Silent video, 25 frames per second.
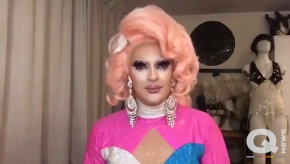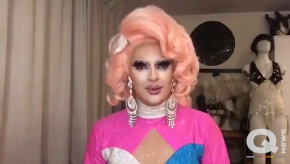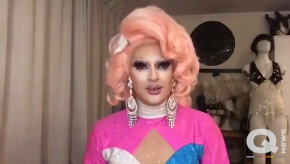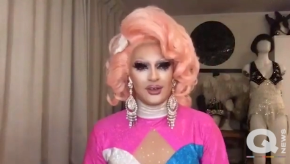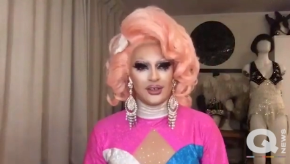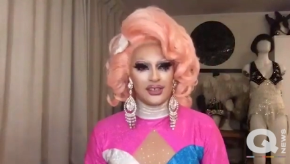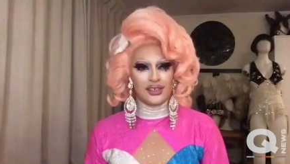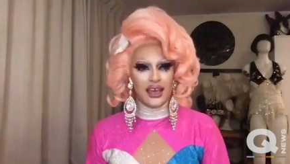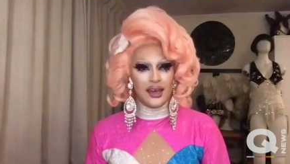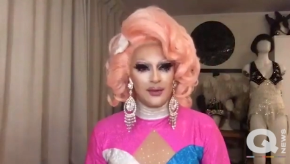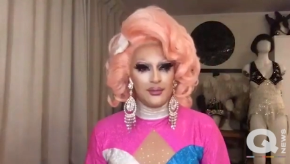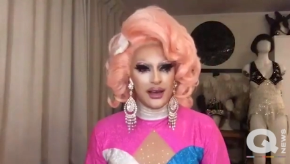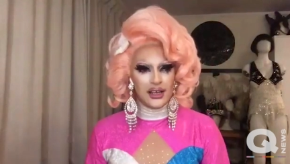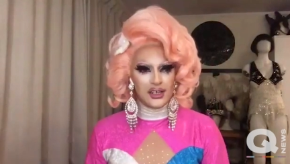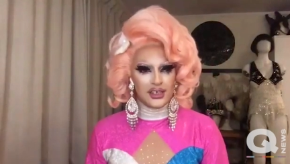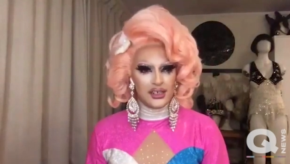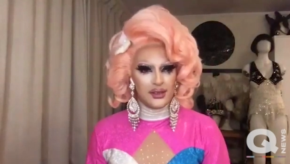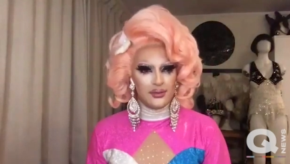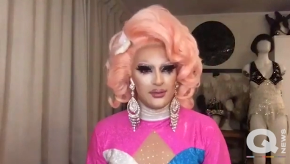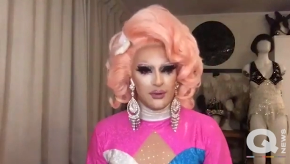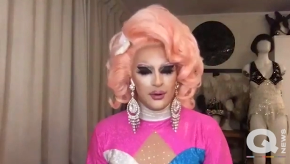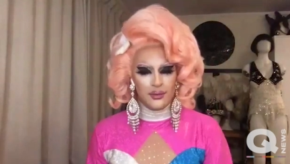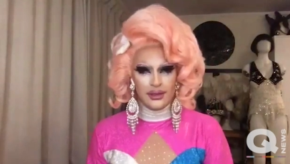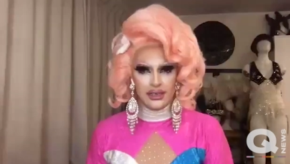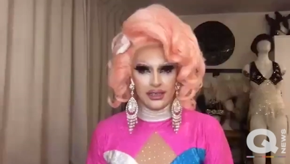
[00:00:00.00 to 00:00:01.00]
because I imagine
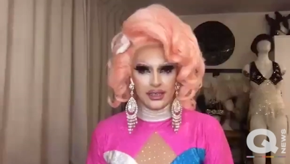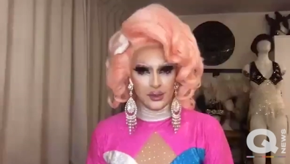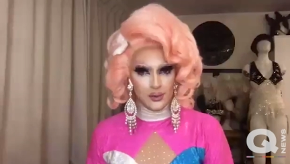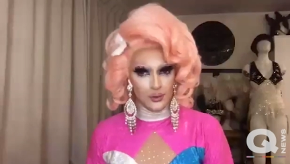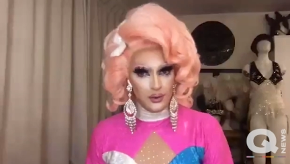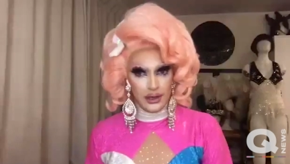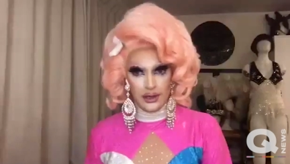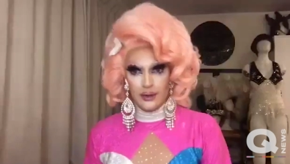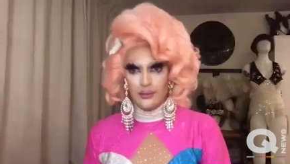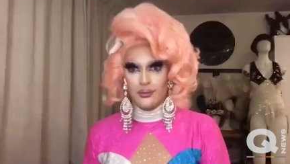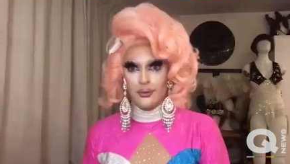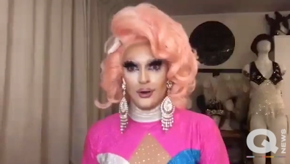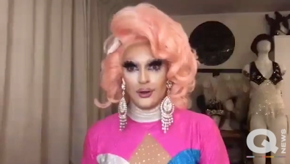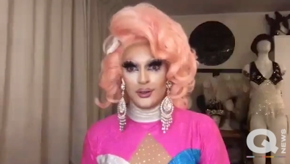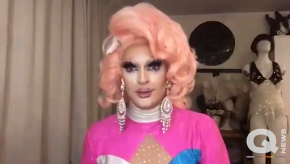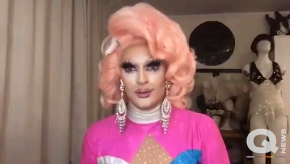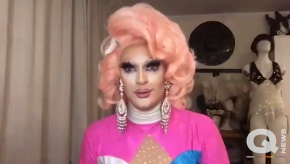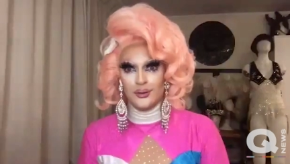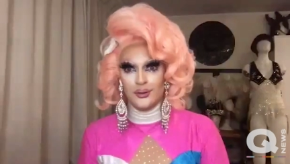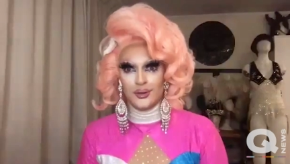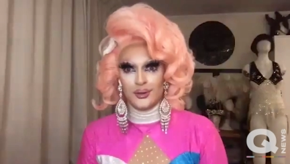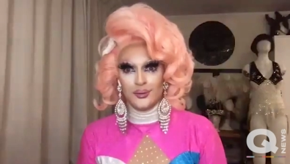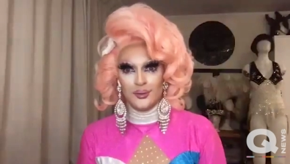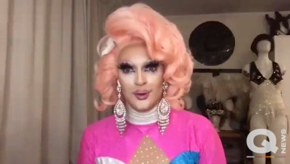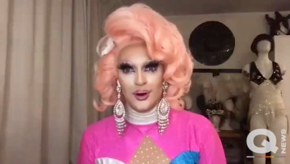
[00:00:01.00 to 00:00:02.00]
it probably is quite
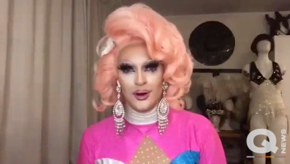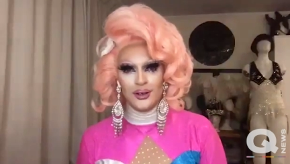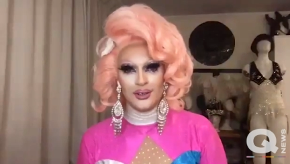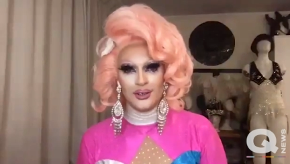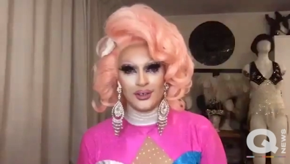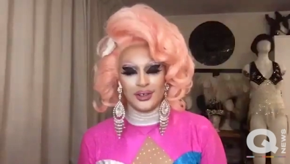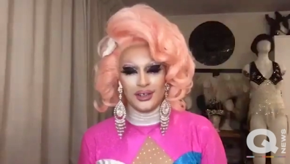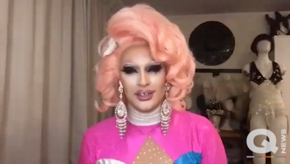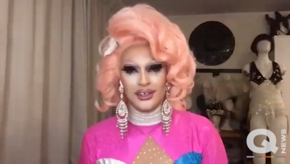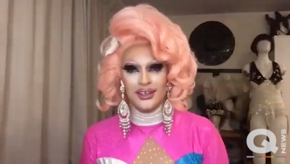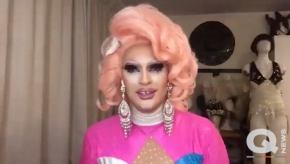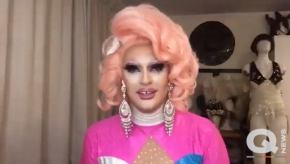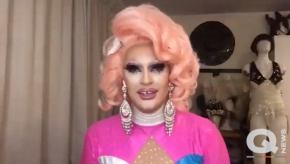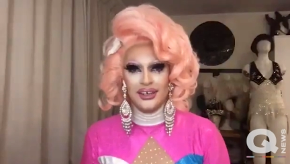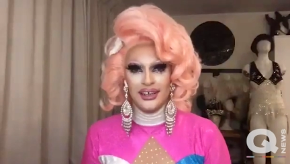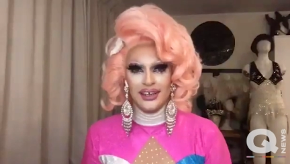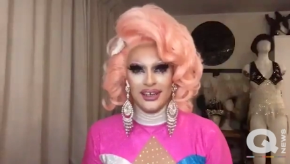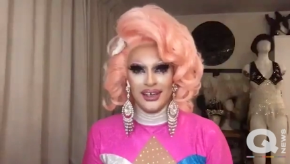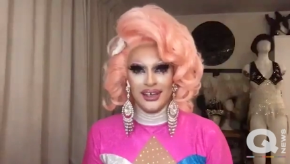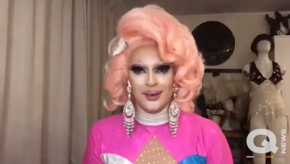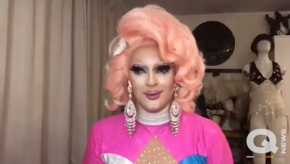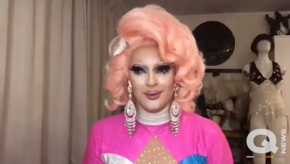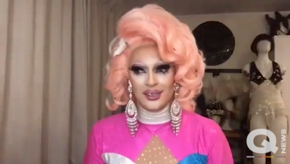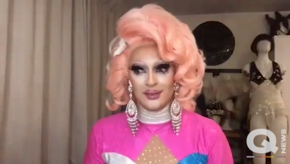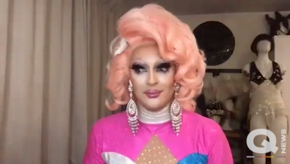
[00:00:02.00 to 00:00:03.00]
emotional to watch, and
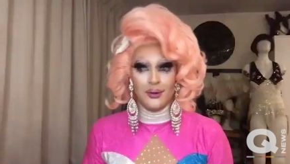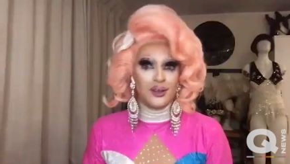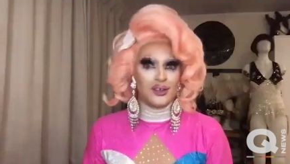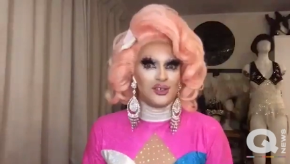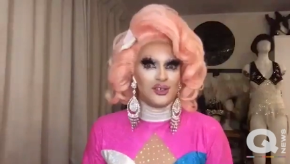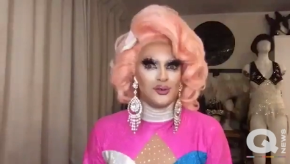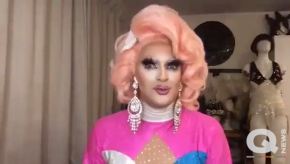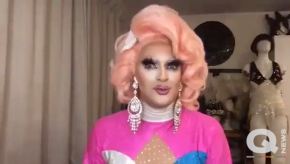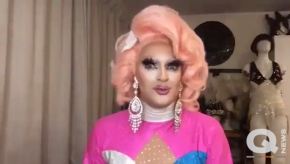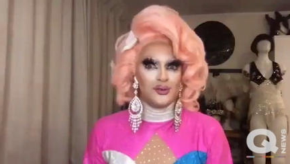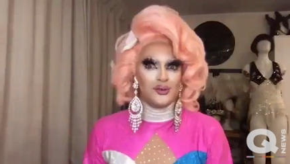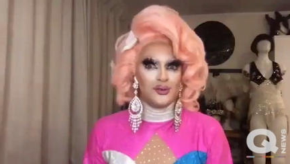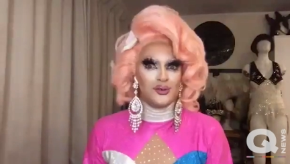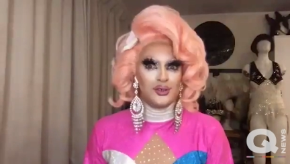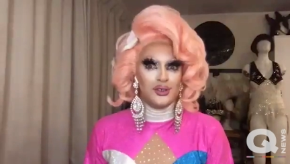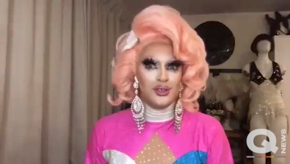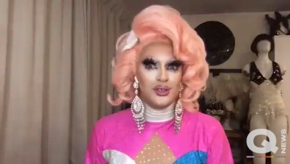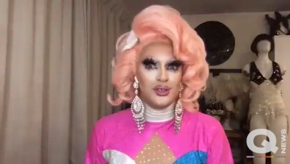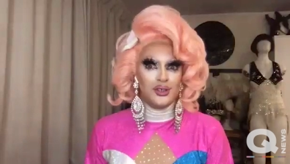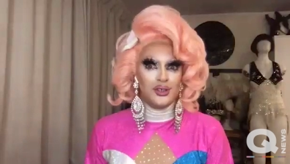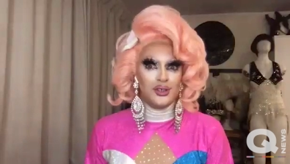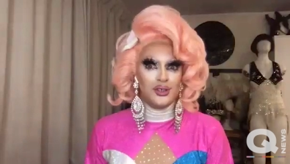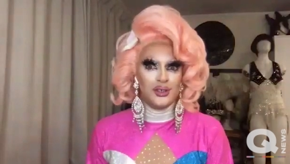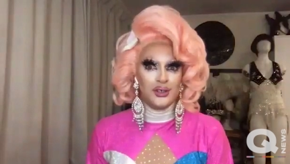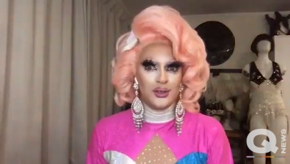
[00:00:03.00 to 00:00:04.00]
it was emotional to
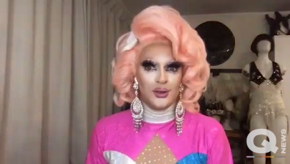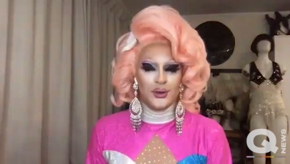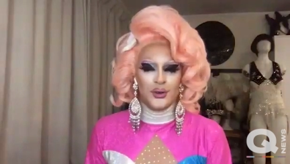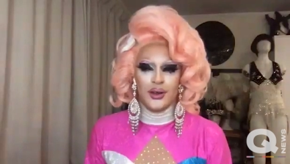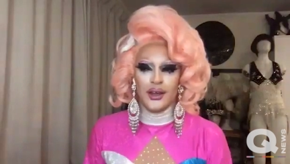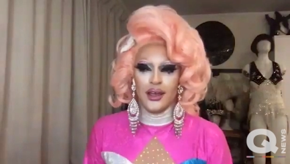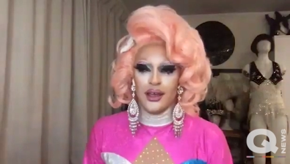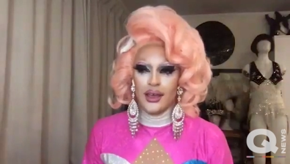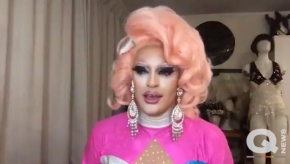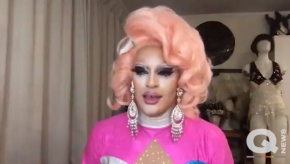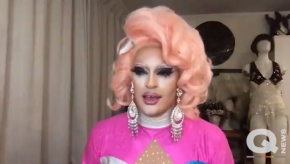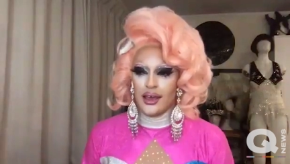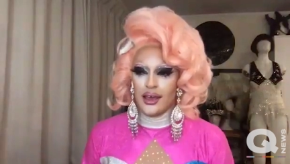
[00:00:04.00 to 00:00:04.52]
do.